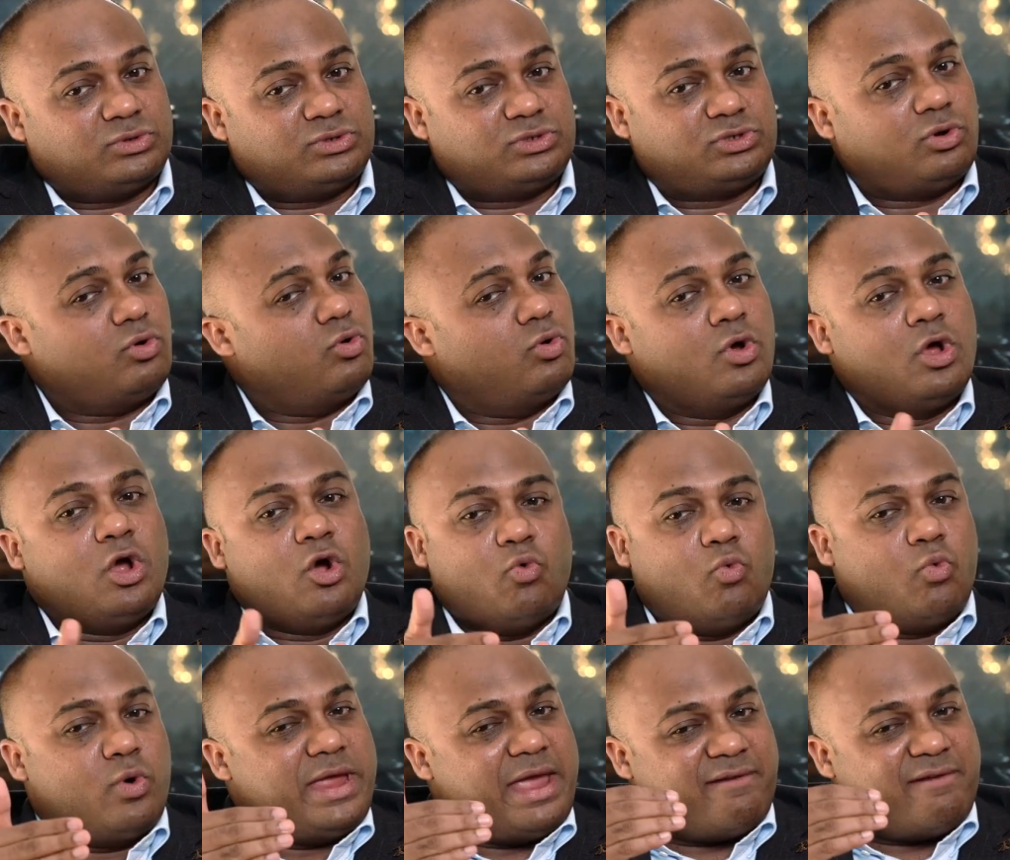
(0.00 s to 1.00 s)
So
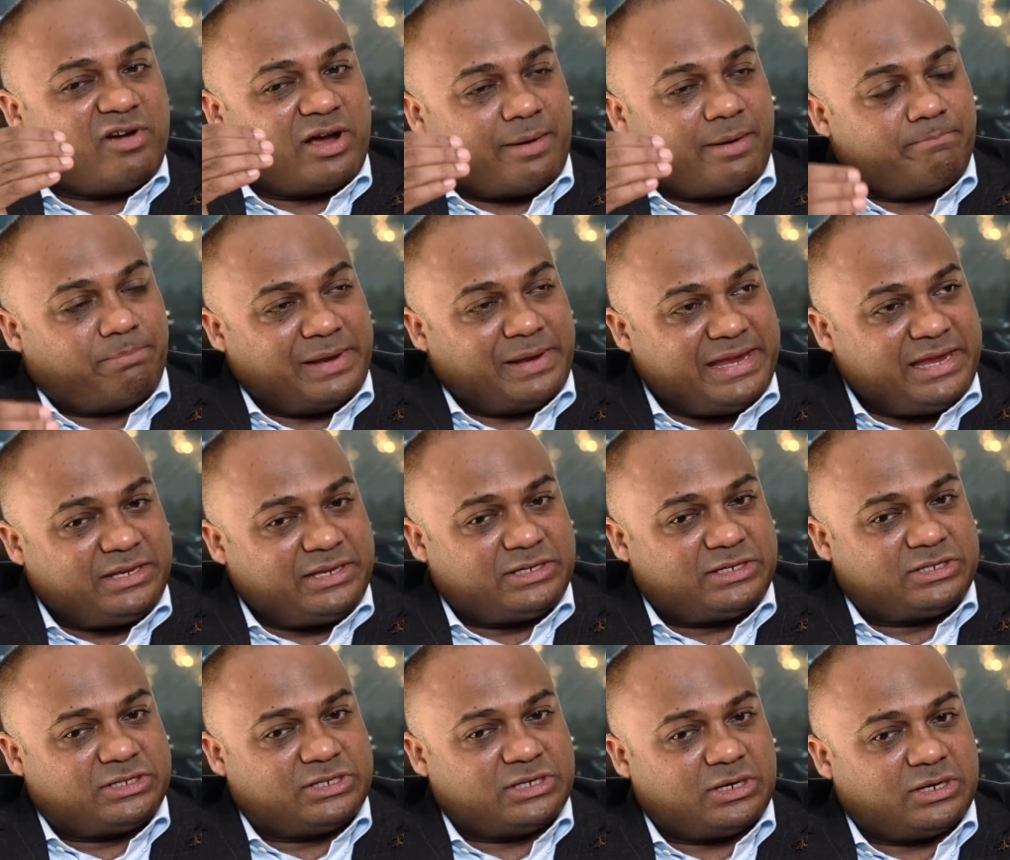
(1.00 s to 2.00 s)
we have a
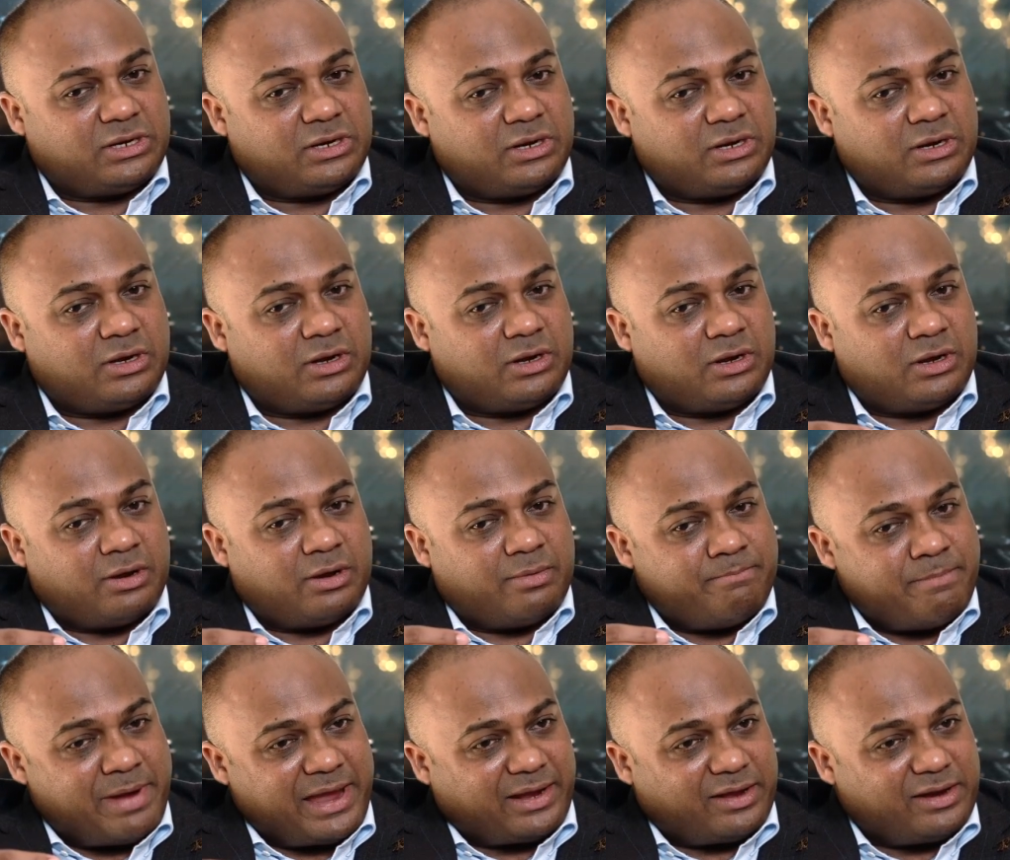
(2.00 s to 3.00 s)
complete
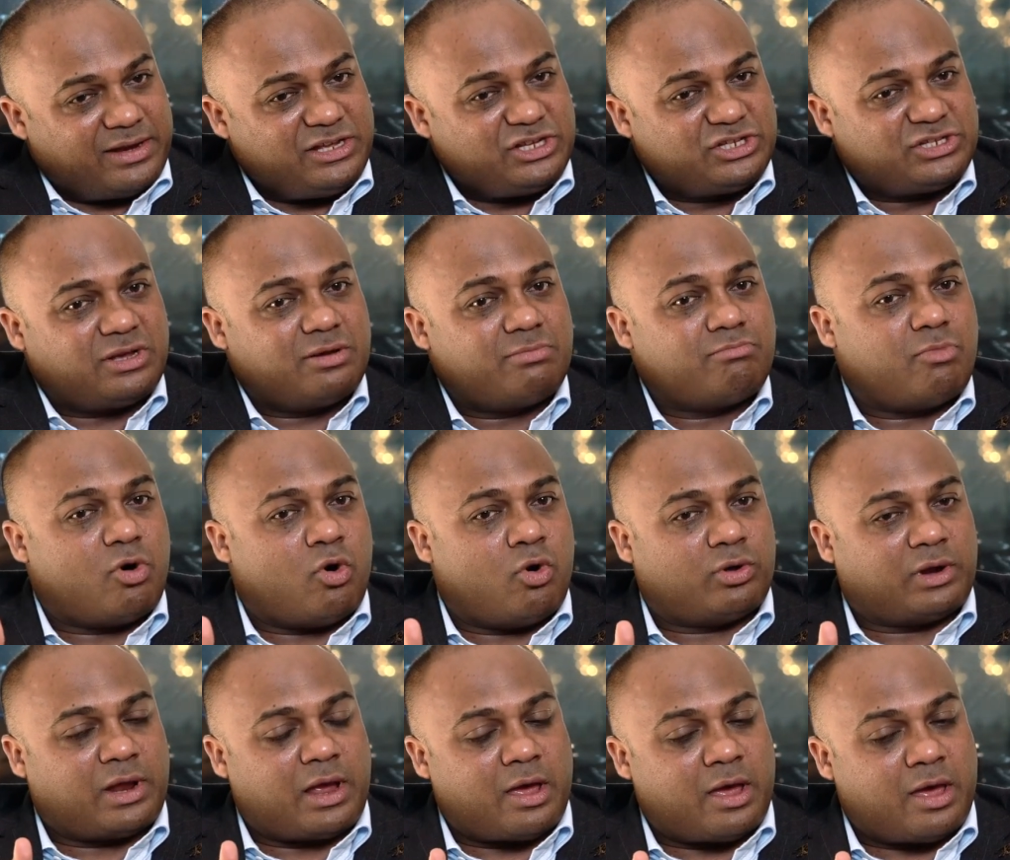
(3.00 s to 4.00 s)
mechanism
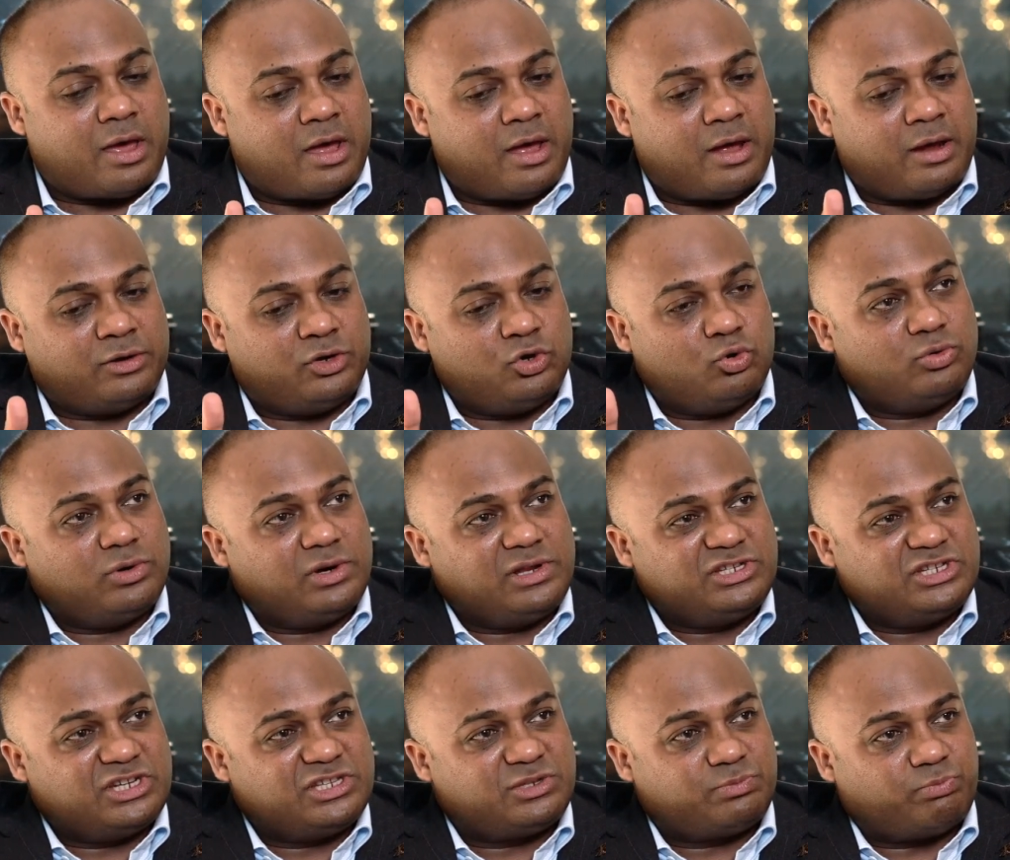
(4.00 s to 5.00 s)
or a due
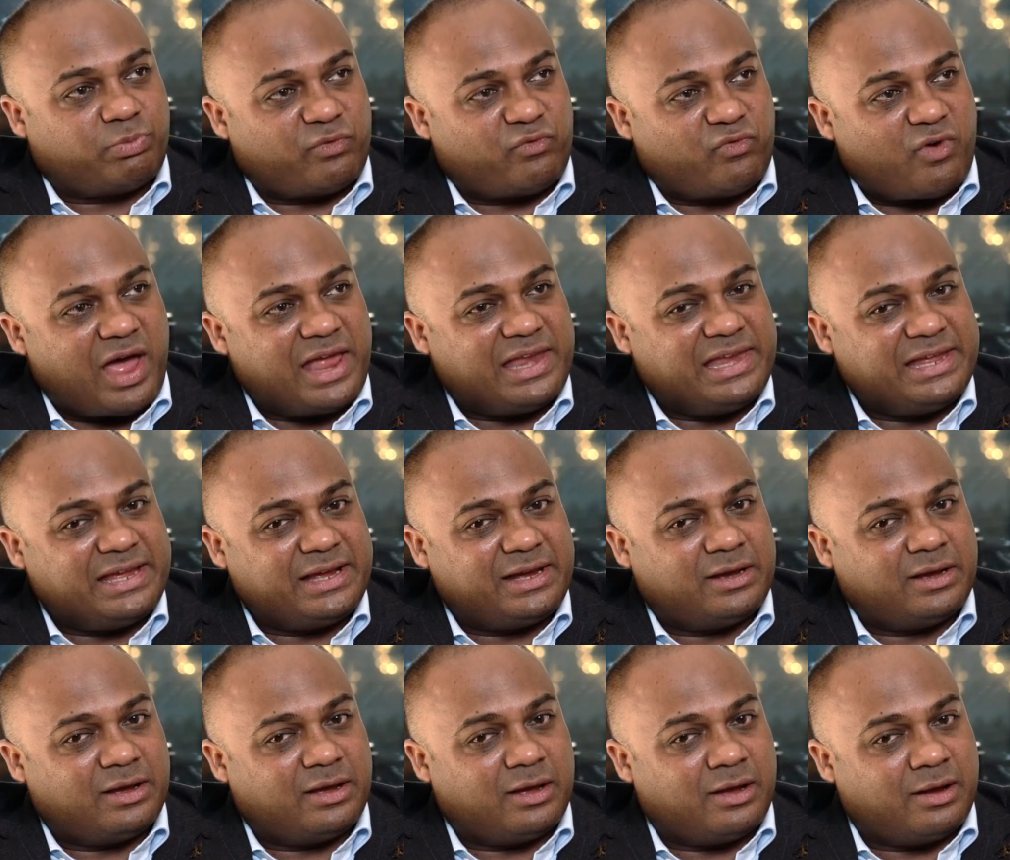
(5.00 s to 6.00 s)
diligence profiling
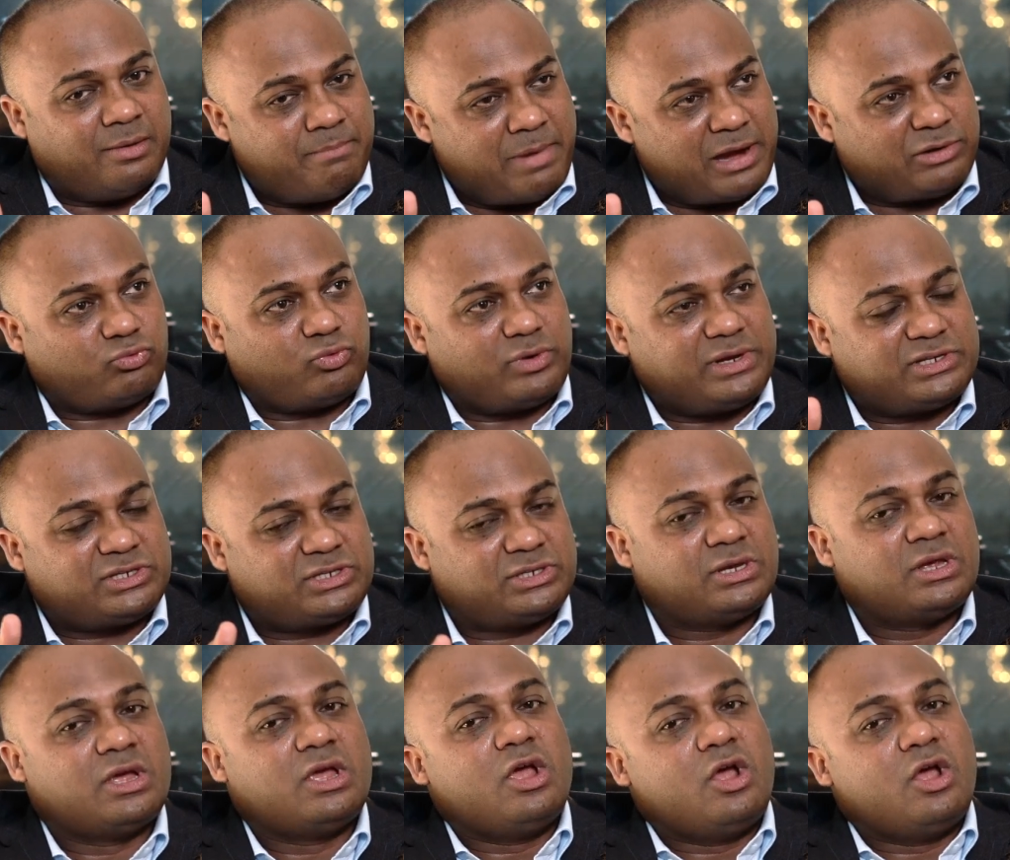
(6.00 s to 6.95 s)
metrics.